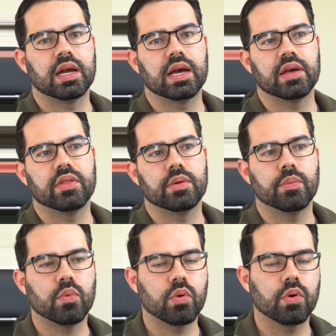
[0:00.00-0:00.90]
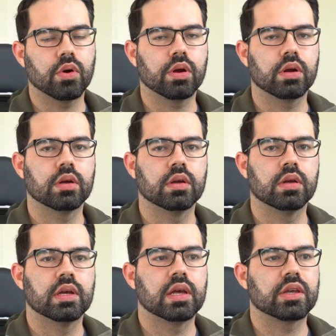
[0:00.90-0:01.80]
the more
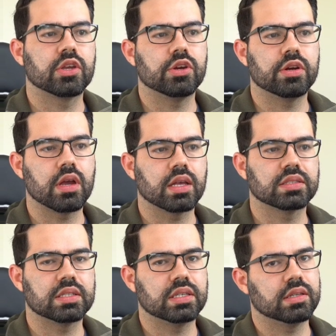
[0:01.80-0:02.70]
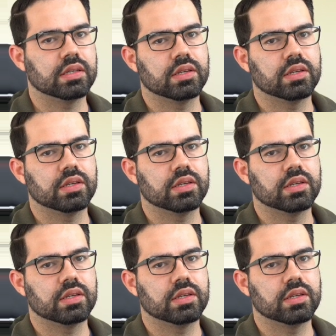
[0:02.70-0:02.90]
curiosity